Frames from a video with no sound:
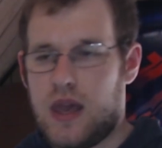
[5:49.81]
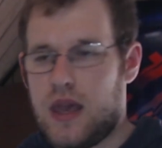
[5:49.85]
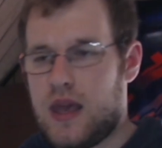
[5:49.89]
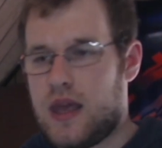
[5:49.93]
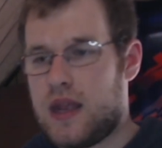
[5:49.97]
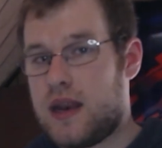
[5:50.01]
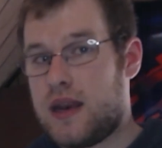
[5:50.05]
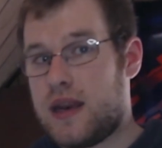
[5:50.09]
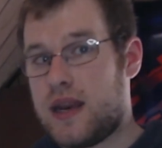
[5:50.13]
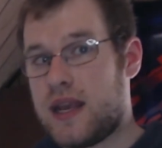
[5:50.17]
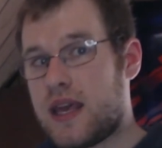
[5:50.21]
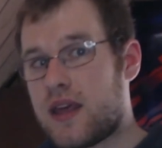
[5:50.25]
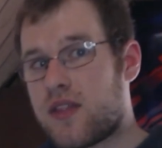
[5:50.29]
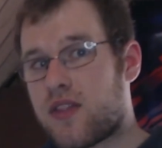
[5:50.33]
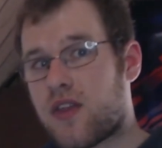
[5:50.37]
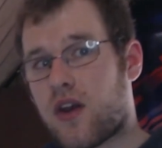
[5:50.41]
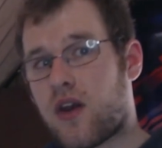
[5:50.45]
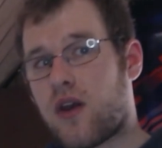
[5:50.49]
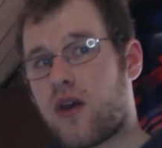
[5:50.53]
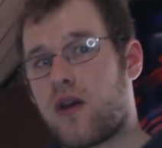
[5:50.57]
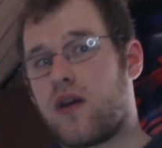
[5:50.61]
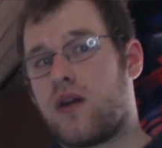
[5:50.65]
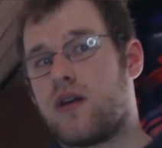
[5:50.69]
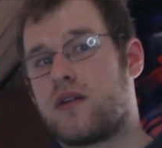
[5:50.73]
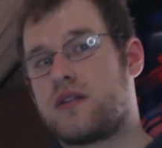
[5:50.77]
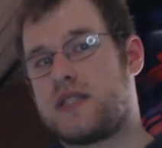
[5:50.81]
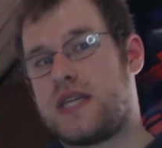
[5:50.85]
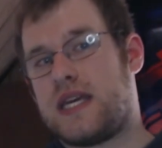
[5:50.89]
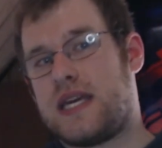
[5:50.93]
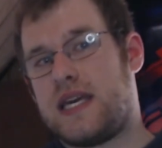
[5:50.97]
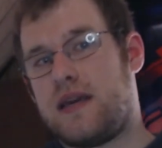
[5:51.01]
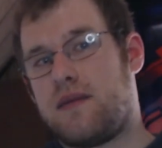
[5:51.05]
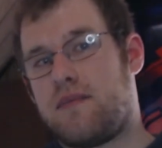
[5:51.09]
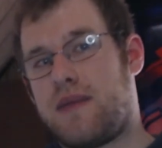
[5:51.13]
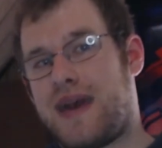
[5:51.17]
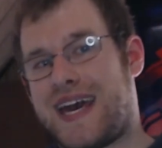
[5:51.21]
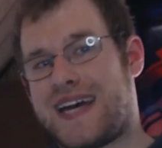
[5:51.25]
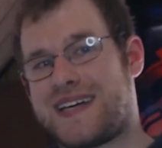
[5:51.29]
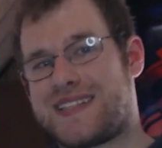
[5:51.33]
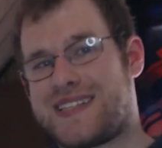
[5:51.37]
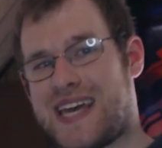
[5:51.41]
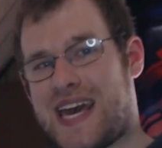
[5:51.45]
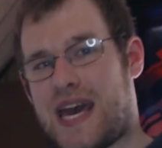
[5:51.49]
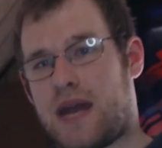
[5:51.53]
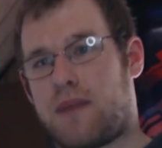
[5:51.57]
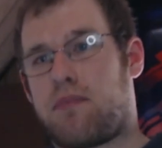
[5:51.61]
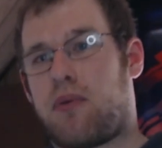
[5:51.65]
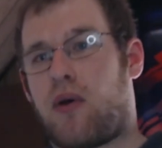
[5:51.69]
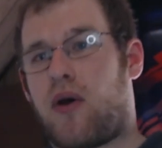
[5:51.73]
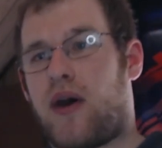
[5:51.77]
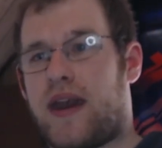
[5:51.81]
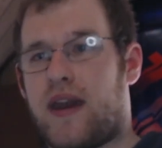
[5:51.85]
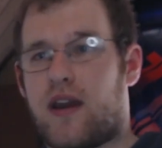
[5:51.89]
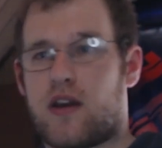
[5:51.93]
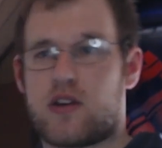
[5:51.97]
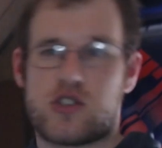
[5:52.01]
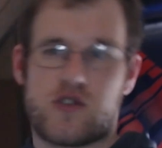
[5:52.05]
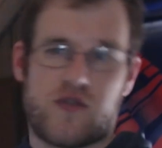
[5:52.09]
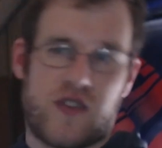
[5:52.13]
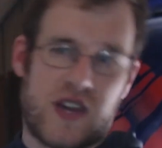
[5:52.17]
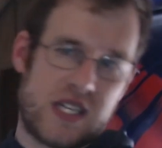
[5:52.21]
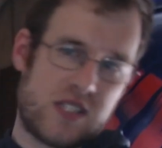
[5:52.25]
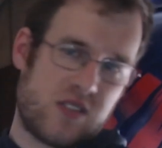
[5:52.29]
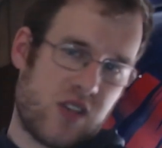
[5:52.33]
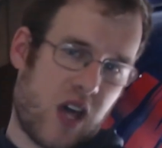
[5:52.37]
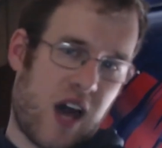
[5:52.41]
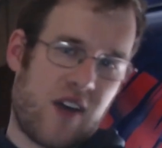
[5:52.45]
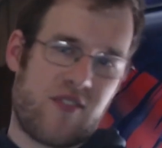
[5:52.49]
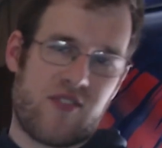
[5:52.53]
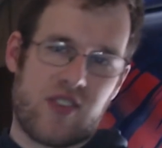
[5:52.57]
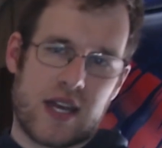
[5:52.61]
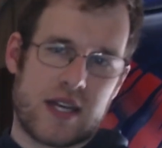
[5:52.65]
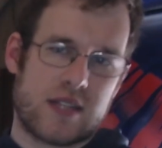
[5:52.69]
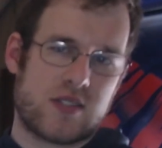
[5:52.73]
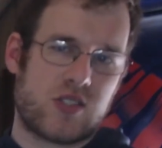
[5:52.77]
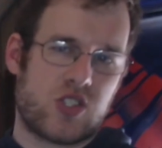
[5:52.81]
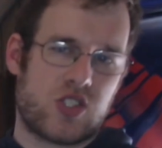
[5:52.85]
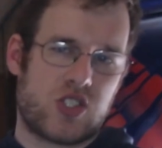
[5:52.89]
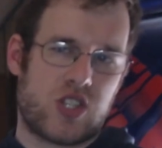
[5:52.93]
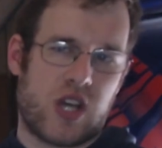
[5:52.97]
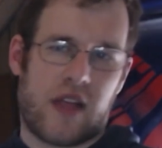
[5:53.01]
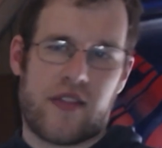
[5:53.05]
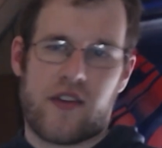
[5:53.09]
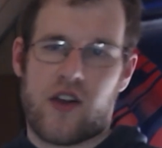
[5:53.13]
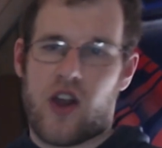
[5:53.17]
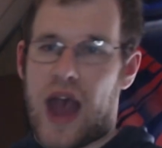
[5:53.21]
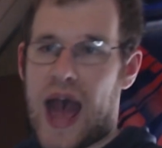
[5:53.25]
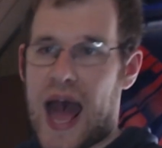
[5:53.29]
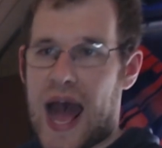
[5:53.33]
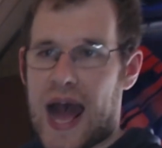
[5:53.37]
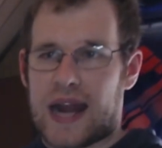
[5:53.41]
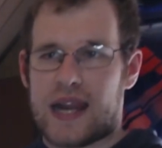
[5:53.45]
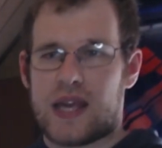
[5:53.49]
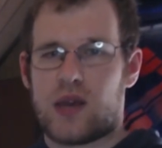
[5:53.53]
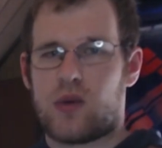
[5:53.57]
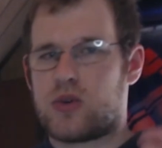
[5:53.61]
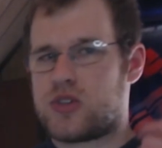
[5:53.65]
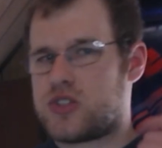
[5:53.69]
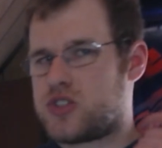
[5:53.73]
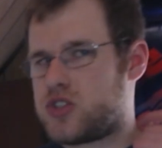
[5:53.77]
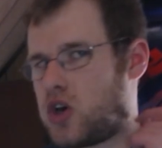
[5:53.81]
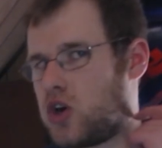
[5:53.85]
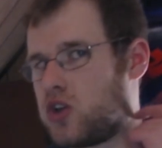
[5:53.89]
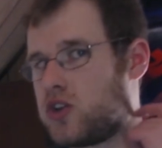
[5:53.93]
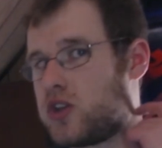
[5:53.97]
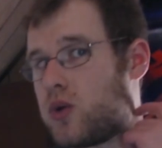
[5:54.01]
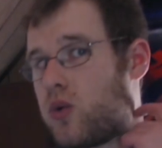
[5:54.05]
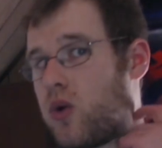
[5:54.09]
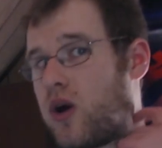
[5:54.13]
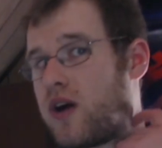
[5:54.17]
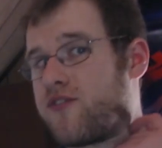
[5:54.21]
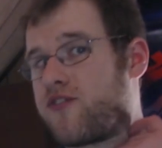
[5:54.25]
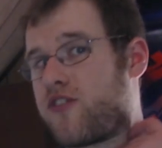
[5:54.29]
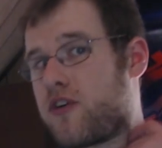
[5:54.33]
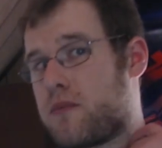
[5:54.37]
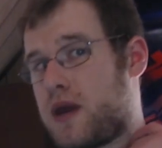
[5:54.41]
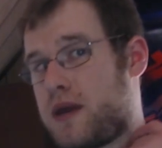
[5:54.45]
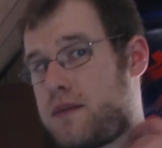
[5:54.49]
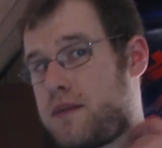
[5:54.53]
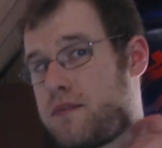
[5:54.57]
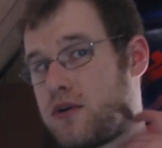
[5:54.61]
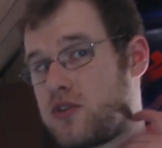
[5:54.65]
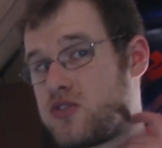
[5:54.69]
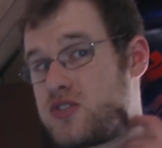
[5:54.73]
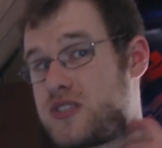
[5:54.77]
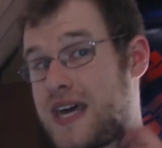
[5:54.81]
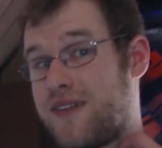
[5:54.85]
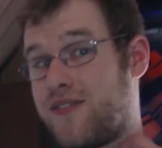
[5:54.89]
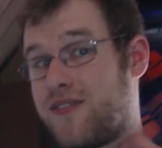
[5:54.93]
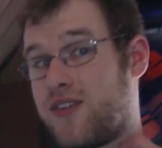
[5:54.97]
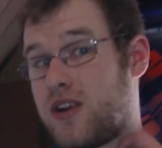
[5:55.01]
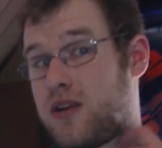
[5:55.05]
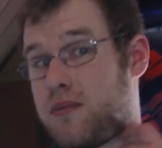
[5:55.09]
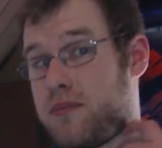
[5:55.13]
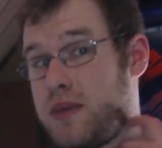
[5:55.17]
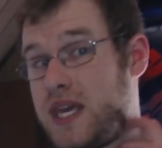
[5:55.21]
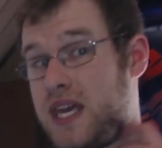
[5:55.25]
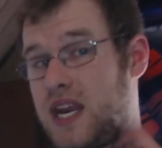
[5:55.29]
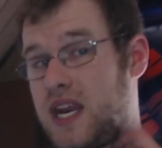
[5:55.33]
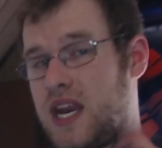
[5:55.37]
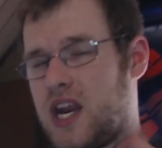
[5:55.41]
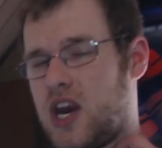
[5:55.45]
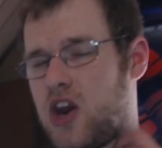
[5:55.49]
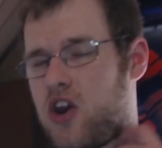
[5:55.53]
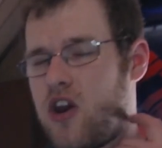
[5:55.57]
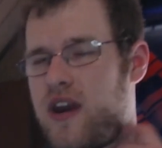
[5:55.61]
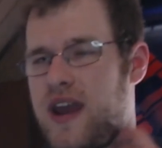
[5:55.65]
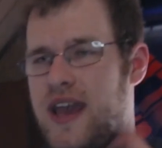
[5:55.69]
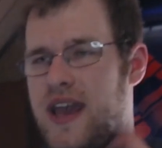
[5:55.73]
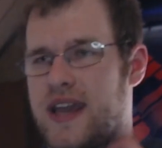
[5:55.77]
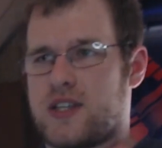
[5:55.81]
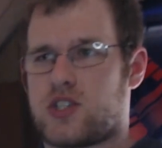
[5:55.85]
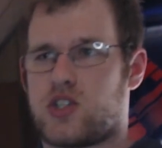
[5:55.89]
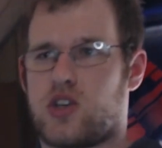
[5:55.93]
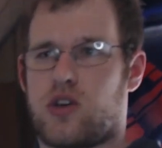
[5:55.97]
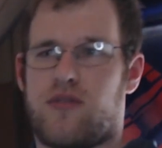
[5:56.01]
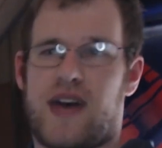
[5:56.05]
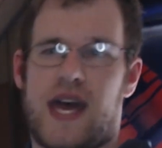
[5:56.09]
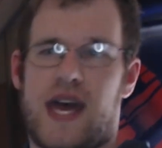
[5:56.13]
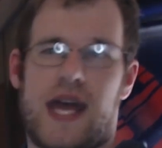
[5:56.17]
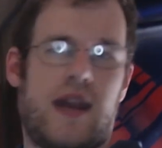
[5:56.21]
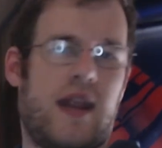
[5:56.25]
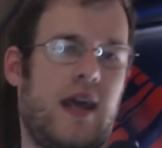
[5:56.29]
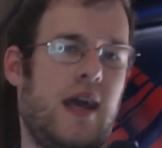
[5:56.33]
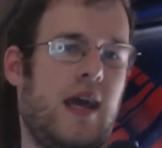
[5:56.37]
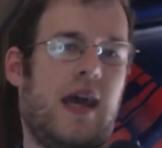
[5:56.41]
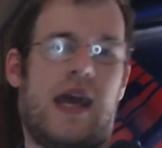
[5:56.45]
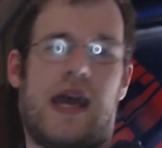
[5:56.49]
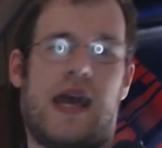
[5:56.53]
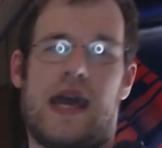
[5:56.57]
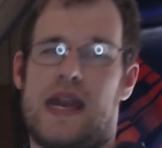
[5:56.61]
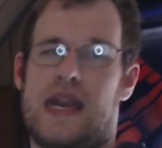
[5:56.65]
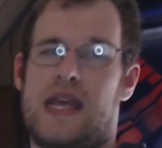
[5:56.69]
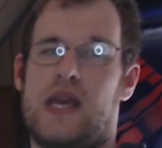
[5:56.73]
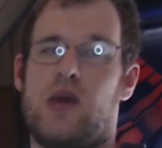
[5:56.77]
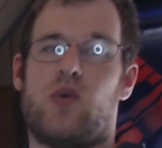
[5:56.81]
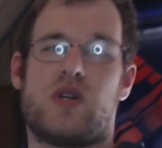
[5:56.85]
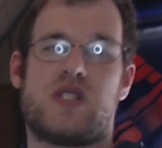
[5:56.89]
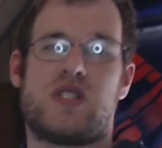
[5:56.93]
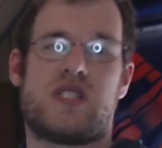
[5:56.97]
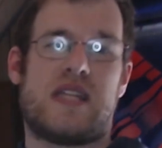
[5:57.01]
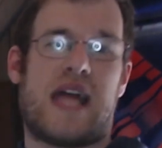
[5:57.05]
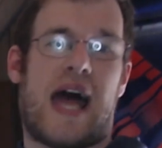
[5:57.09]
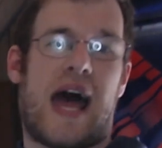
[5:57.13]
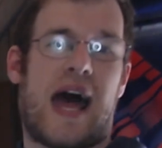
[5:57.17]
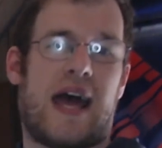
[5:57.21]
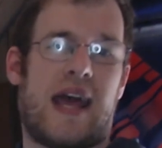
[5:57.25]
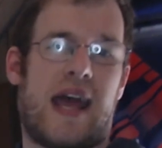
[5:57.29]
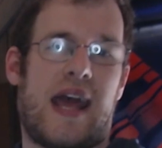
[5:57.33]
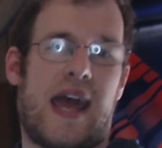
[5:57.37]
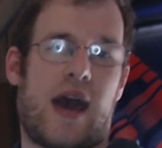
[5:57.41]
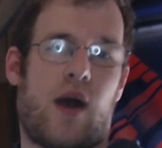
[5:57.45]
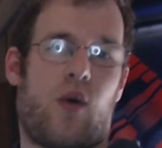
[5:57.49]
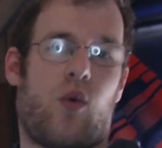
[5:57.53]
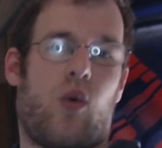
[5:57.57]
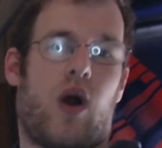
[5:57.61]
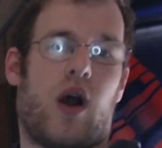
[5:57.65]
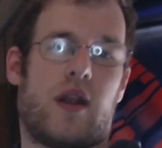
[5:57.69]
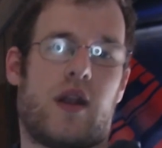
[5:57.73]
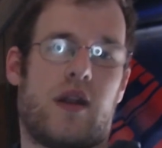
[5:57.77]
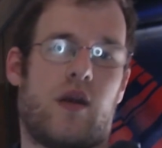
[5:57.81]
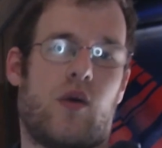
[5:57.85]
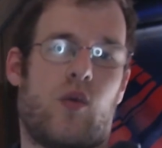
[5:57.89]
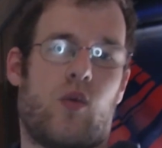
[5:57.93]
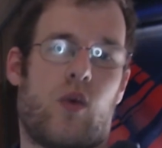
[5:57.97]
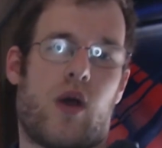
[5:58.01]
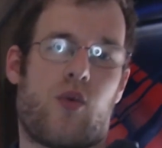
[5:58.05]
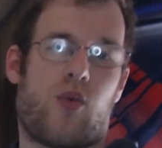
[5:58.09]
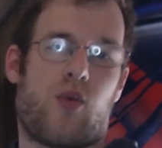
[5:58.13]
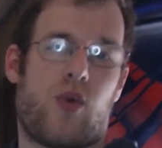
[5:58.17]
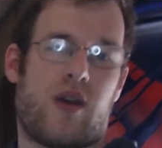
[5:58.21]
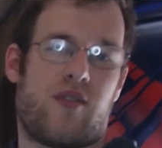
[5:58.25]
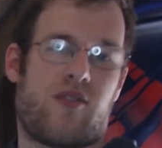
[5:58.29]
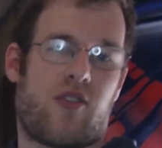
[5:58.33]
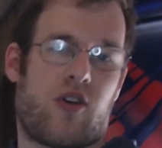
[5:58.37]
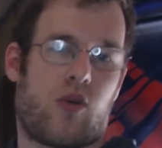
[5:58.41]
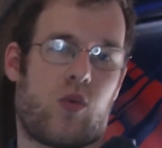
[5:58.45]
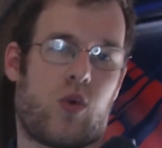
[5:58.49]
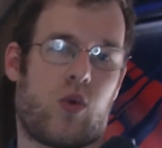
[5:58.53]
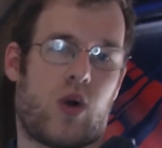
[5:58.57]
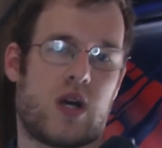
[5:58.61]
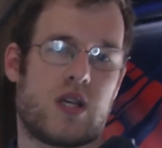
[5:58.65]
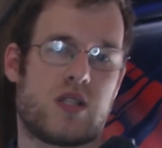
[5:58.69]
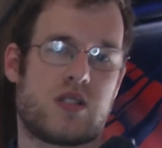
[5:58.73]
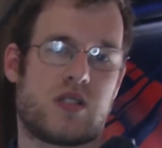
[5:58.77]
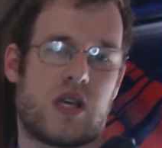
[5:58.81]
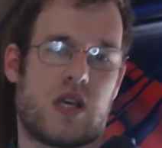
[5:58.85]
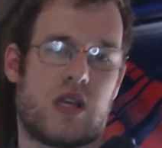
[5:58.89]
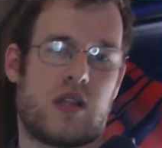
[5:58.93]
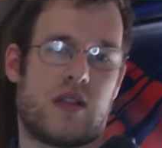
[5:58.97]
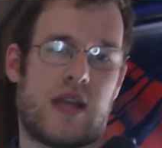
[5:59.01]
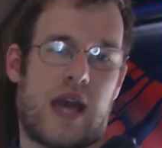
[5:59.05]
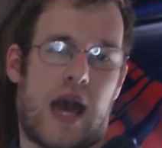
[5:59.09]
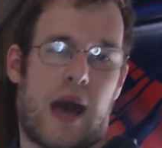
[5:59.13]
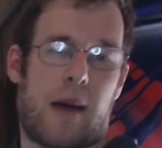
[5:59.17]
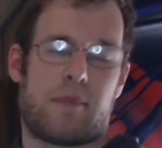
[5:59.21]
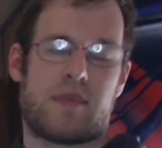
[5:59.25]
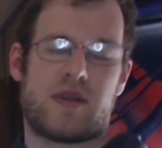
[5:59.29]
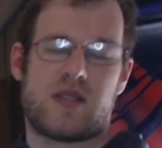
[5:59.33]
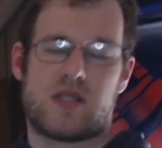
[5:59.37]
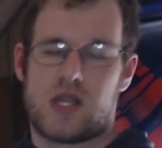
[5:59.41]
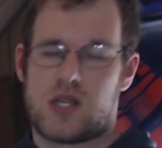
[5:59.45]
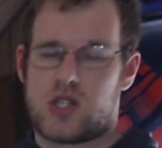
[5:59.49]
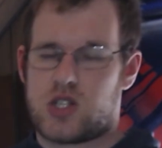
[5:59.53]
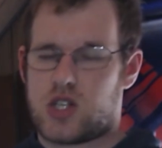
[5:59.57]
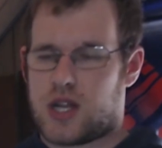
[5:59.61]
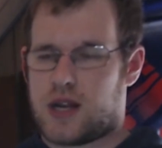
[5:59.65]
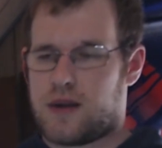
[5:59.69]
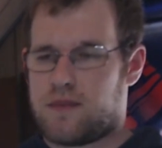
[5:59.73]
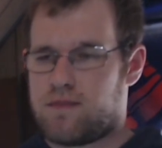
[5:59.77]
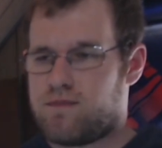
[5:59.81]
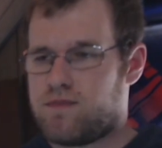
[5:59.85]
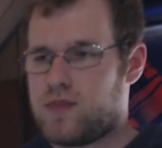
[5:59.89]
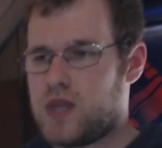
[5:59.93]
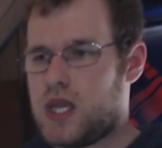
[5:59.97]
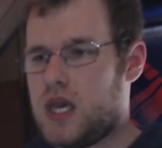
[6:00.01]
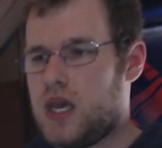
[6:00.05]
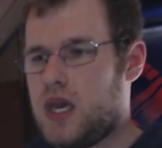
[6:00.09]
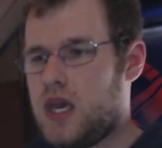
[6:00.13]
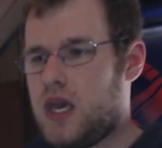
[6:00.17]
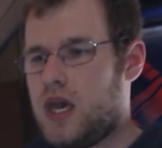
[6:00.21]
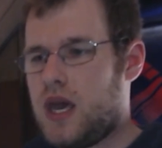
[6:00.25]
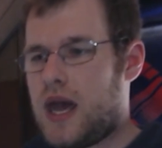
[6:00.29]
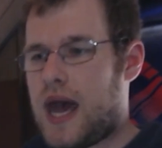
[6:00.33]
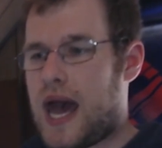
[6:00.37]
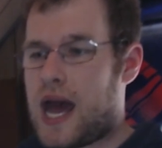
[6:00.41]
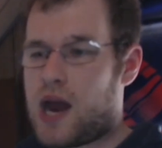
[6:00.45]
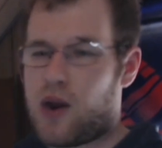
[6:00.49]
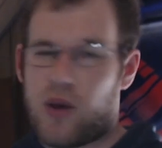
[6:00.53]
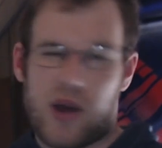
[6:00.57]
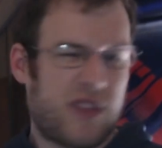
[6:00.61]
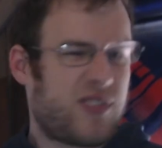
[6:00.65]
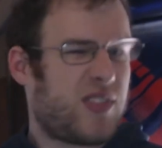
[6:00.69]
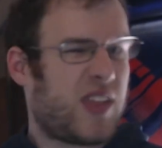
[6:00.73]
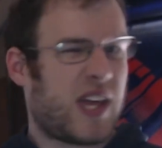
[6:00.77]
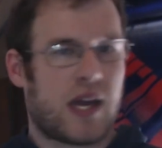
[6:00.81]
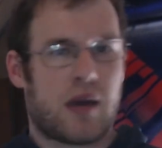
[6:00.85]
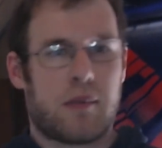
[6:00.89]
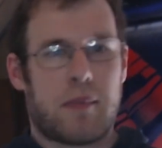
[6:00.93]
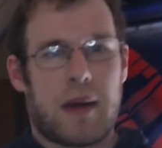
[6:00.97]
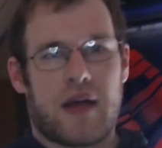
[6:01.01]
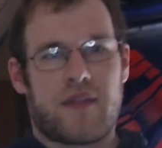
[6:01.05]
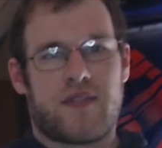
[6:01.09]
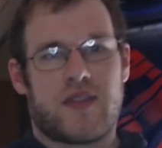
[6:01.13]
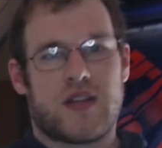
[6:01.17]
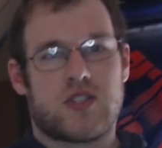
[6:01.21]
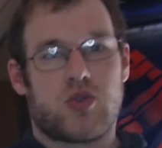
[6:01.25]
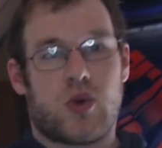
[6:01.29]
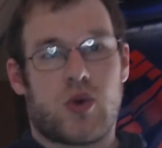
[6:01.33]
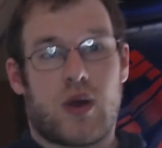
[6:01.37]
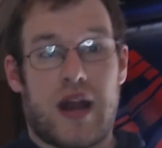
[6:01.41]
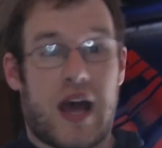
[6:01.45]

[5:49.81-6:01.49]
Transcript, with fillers: Neither team has had players face off against each other. Adi was the only one from Rainbow Seven to be in an international event, and he was not at one where River was the opposition. How do I think about this one?